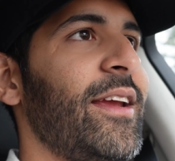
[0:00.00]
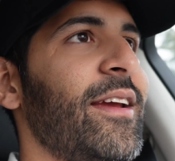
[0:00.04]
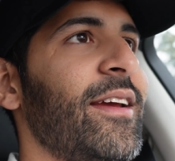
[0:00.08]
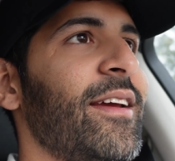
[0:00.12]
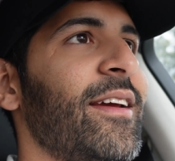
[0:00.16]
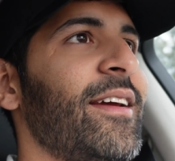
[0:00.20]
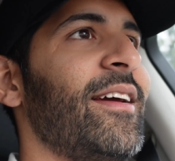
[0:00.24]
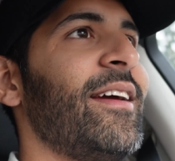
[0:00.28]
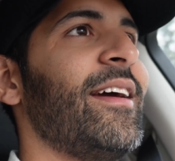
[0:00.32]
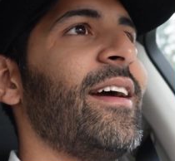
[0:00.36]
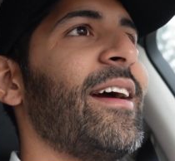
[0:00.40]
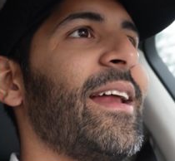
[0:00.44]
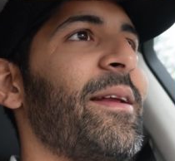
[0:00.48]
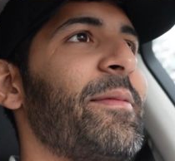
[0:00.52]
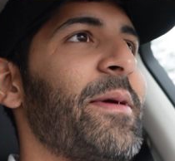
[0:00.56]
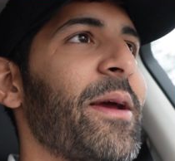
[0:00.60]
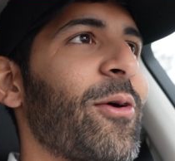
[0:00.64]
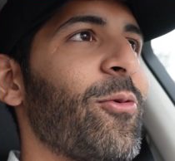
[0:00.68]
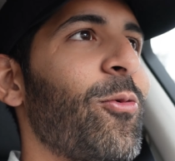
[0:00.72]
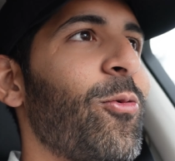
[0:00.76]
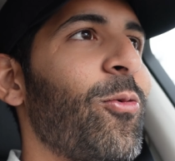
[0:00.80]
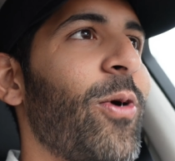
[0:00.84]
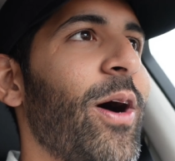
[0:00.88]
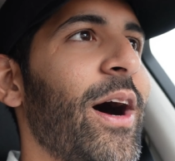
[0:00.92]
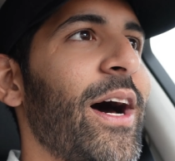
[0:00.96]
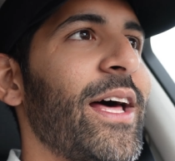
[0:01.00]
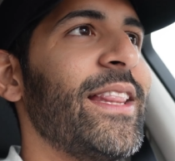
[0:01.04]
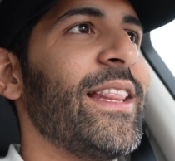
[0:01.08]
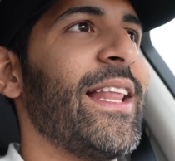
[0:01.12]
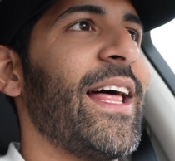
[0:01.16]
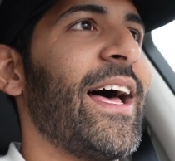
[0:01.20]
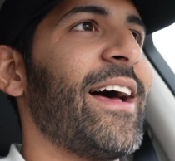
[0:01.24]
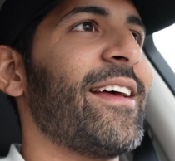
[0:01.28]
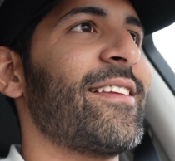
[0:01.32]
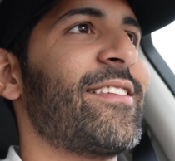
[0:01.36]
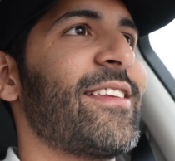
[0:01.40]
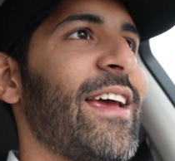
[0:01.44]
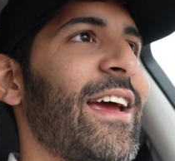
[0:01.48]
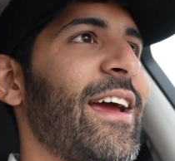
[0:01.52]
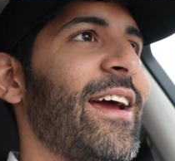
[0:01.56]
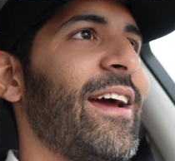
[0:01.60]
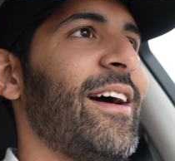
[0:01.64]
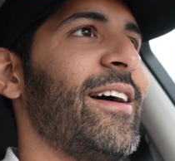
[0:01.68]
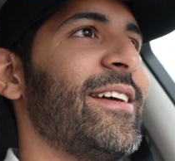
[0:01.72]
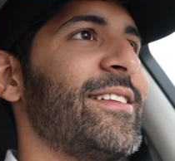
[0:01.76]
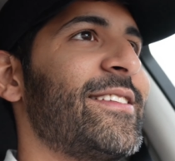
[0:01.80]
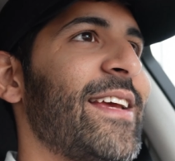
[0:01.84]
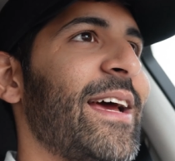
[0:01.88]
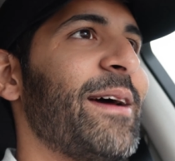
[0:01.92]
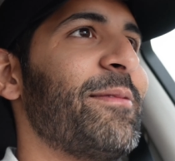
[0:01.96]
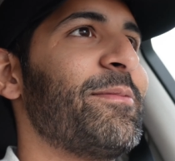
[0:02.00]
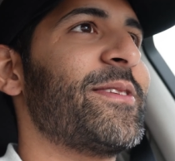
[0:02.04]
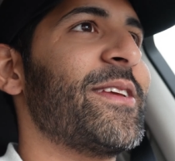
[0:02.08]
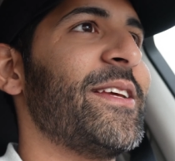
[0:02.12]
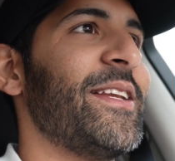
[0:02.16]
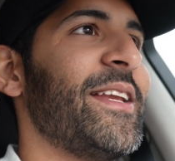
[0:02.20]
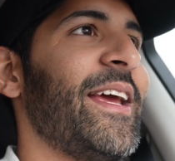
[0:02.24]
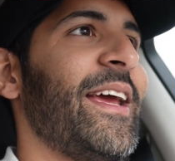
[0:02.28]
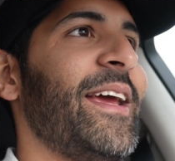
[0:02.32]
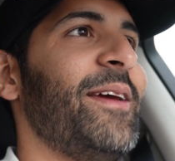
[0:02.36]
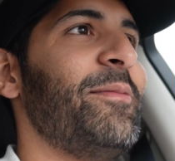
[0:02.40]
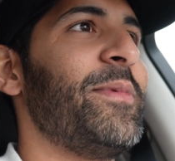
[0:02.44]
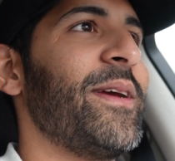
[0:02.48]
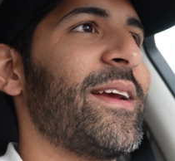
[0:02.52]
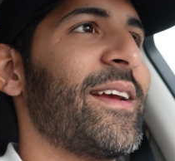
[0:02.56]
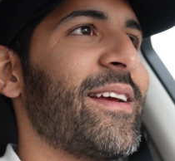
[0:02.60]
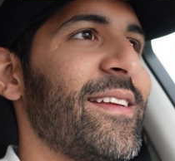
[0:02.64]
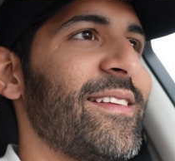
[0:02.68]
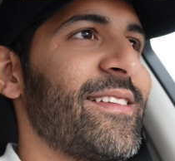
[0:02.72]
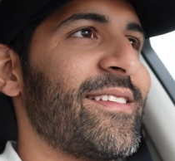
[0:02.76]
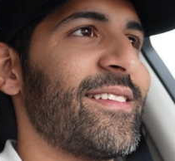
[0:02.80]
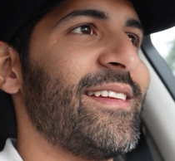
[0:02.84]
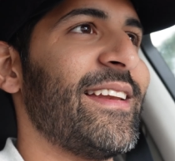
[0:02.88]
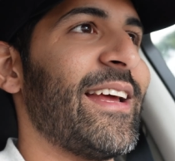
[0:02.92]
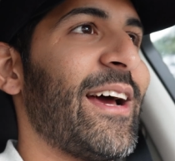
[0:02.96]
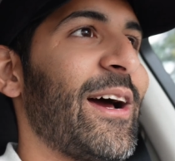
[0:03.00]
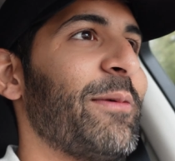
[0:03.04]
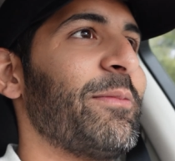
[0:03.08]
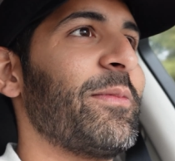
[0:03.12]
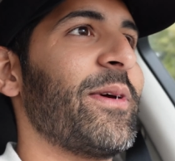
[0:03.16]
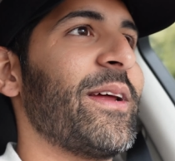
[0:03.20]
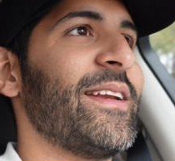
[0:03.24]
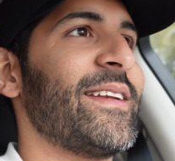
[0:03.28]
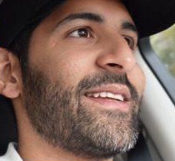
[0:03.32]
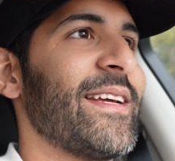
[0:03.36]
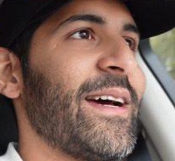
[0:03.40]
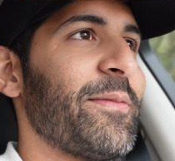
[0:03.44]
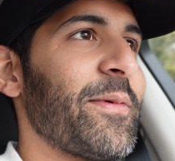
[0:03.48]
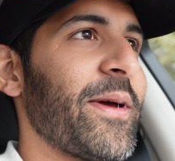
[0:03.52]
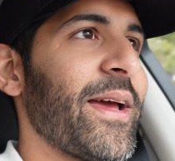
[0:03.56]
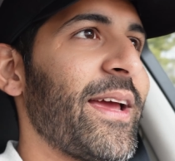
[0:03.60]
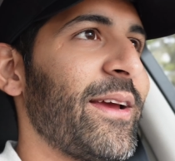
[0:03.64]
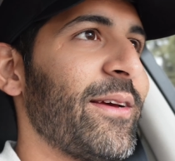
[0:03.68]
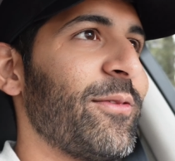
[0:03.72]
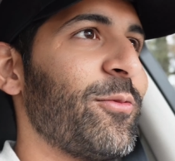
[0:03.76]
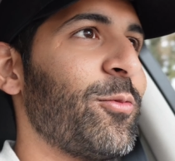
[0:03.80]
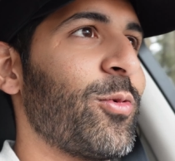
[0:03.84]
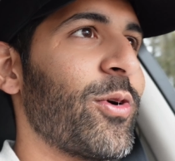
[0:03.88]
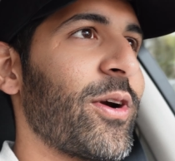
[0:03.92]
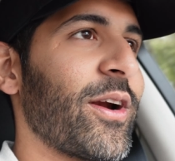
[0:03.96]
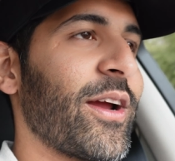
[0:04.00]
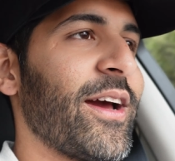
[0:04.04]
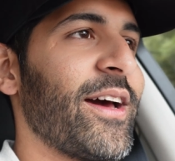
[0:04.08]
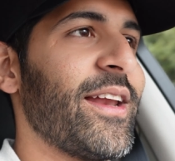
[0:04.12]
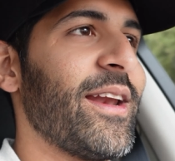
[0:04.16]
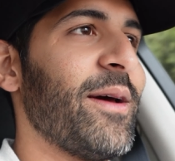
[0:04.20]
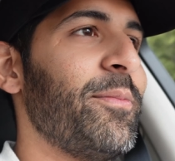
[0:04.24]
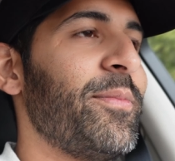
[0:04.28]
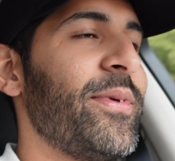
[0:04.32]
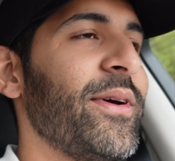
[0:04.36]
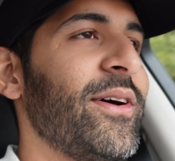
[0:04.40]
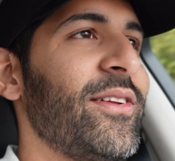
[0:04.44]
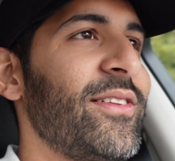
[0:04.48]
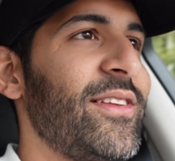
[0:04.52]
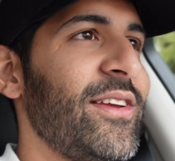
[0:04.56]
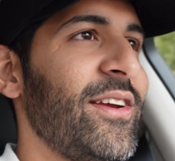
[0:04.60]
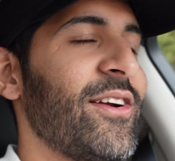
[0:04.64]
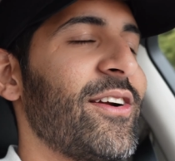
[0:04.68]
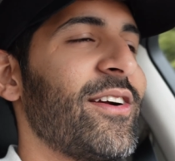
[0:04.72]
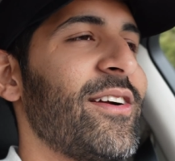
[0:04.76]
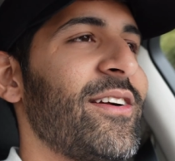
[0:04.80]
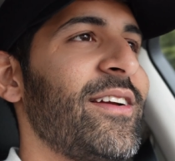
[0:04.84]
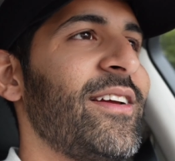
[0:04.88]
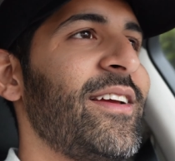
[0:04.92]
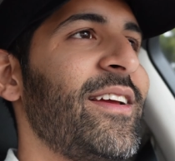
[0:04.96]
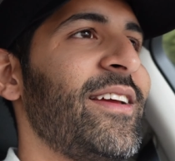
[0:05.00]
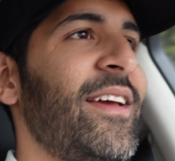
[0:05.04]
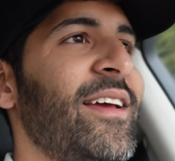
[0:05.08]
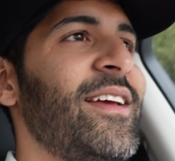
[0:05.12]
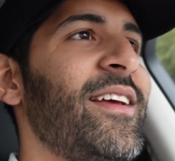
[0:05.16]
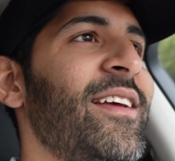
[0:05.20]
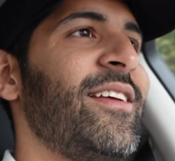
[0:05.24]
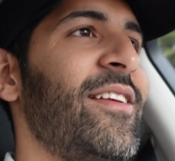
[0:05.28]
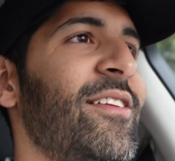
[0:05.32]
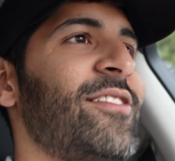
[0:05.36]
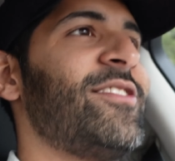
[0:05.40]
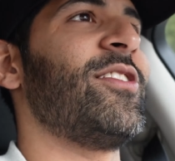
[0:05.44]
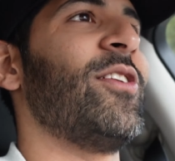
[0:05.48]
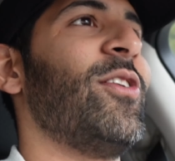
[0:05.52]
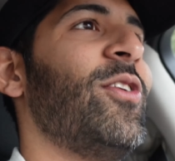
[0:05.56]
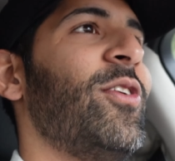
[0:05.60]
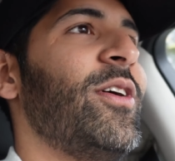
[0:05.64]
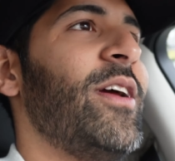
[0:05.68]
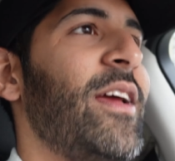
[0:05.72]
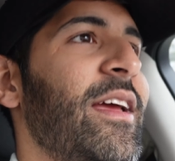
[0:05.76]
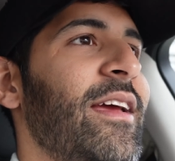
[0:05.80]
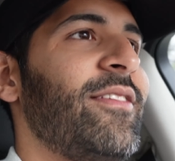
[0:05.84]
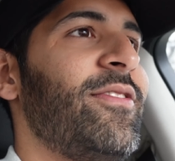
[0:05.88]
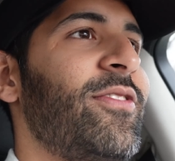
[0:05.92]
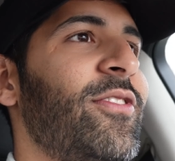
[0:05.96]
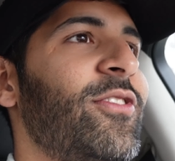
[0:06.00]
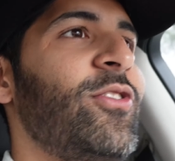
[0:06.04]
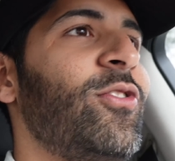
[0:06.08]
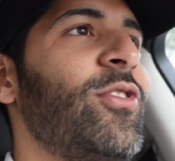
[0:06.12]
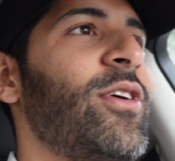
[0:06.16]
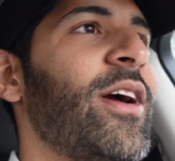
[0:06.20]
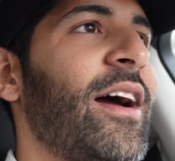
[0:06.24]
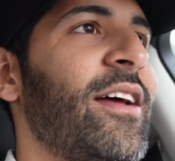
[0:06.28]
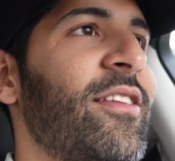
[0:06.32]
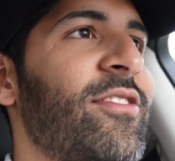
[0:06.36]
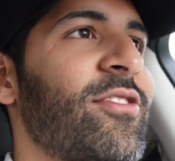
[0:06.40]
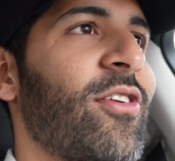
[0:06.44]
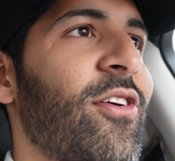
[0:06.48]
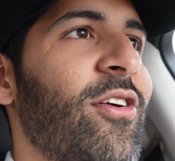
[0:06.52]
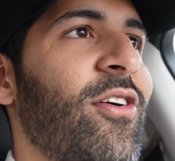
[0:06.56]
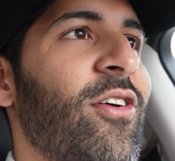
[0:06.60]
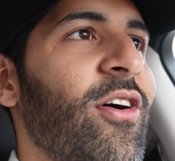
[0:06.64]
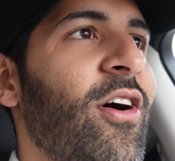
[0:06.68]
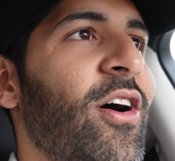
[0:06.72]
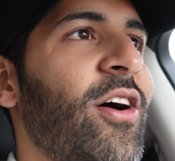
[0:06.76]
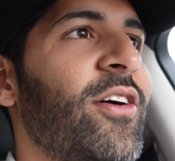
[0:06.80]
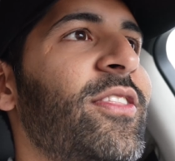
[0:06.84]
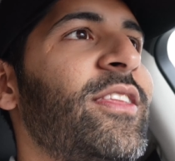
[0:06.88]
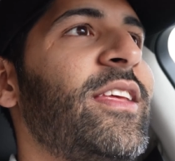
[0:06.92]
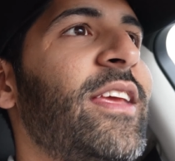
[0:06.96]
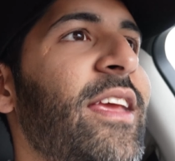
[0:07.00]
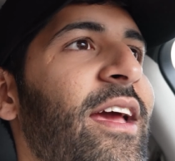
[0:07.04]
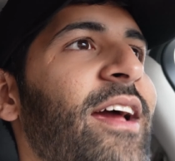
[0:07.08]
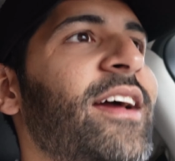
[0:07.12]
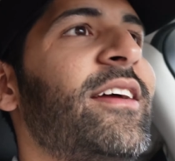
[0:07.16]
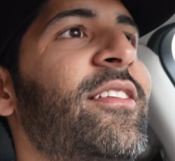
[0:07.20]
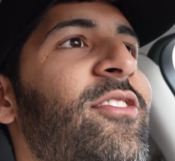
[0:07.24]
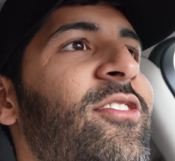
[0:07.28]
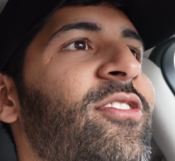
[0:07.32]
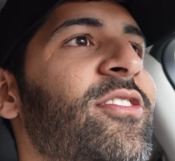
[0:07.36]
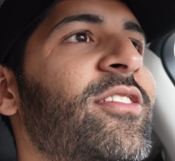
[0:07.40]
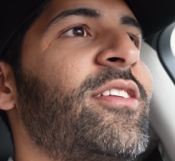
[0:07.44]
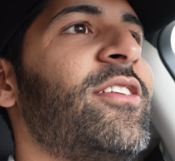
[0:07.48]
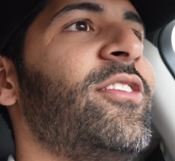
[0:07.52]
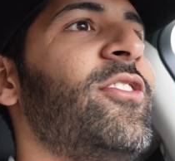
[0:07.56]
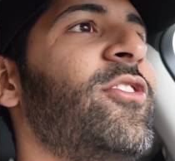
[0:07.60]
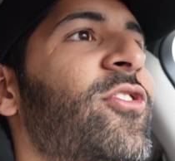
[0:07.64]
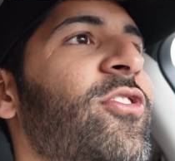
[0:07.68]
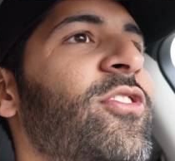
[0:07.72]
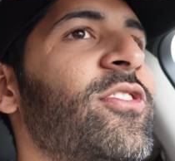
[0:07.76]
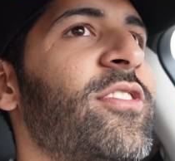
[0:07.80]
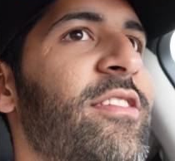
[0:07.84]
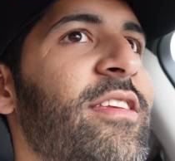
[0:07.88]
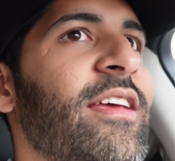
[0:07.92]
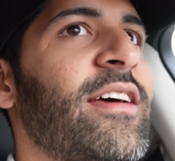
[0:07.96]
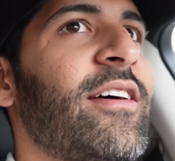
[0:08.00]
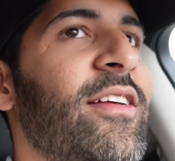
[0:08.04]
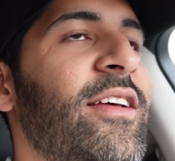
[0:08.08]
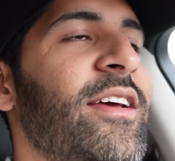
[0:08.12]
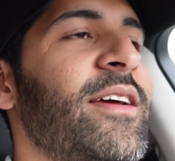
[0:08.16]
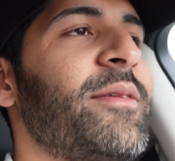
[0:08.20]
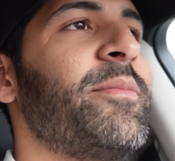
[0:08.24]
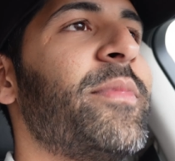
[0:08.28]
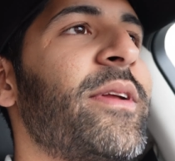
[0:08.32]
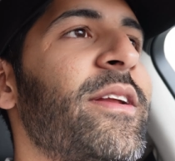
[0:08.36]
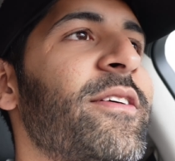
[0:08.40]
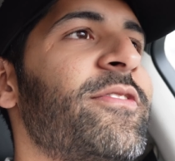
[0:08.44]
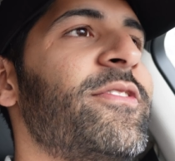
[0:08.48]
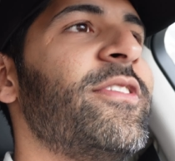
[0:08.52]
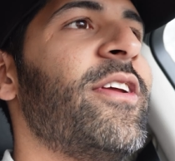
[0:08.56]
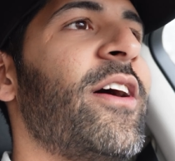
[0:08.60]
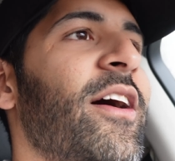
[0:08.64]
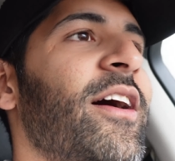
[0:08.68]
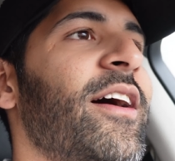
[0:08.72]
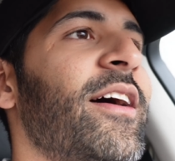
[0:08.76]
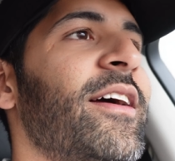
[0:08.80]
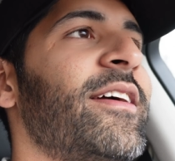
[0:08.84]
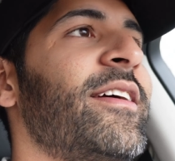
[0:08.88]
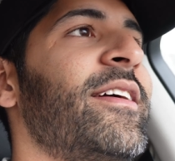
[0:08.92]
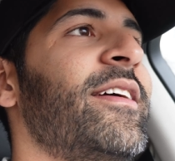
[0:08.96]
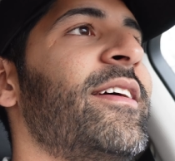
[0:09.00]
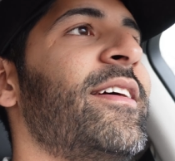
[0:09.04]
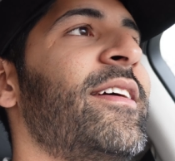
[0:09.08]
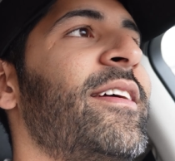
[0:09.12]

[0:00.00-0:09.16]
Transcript: I'm gonna make one last attempt today, because now I'm gonna tell them, hey, we're gonna build here, so if you guys are on the edge, you should sell it, but if not,